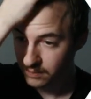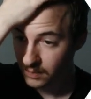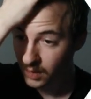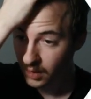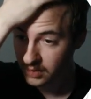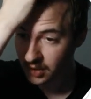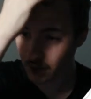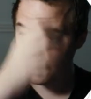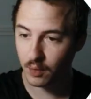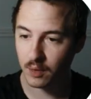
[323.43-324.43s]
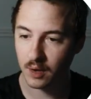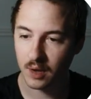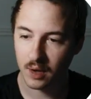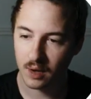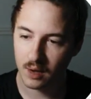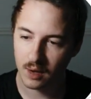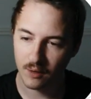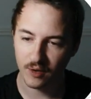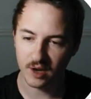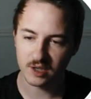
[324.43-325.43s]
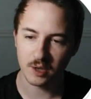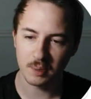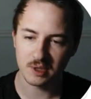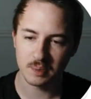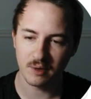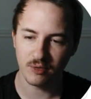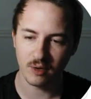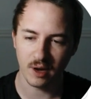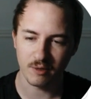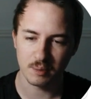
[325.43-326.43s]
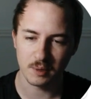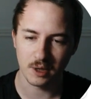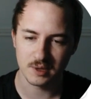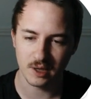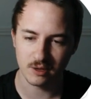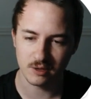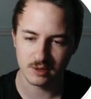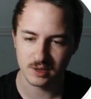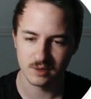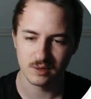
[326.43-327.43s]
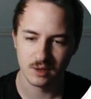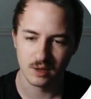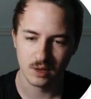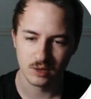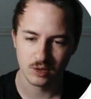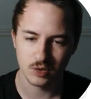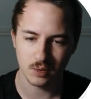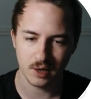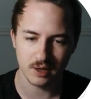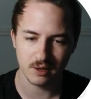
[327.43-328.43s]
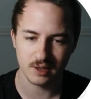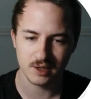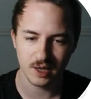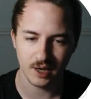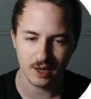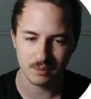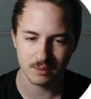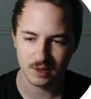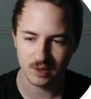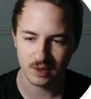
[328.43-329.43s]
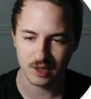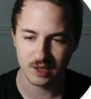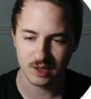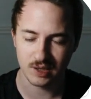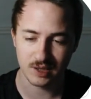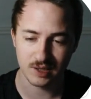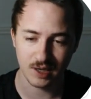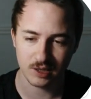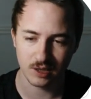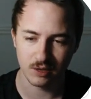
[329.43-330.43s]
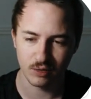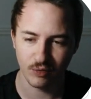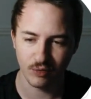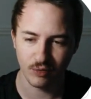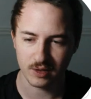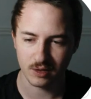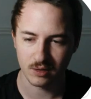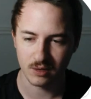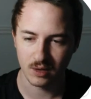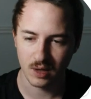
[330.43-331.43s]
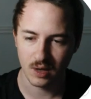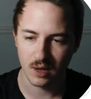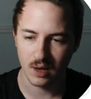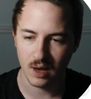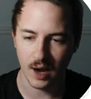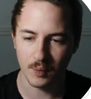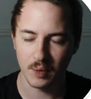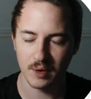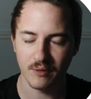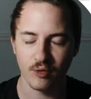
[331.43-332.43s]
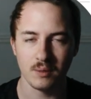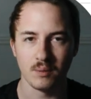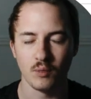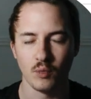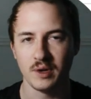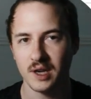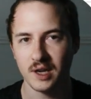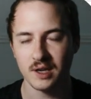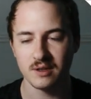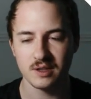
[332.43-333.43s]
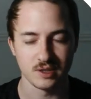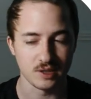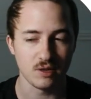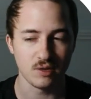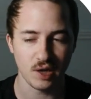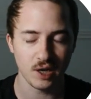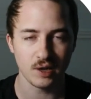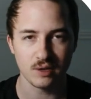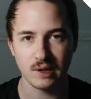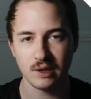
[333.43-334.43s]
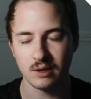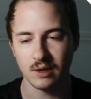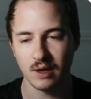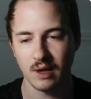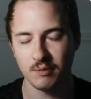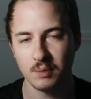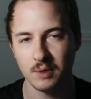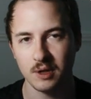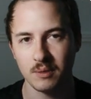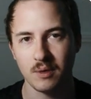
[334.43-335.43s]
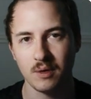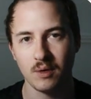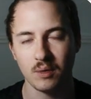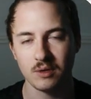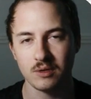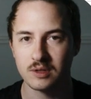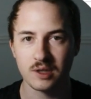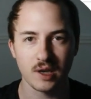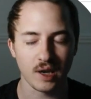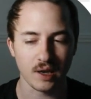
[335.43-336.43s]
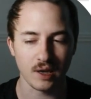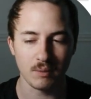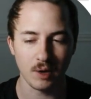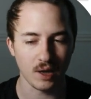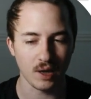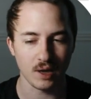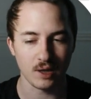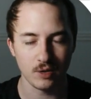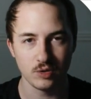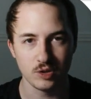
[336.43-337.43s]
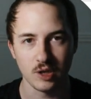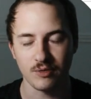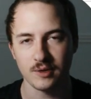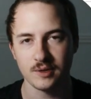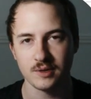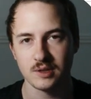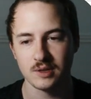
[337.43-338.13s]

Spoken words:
So fast shipping speed for FBM sellers, shorter handling times. This is actually a huge factor. I went from 1-day handling to 0-day handling on FBM orders, and it made a huge difference.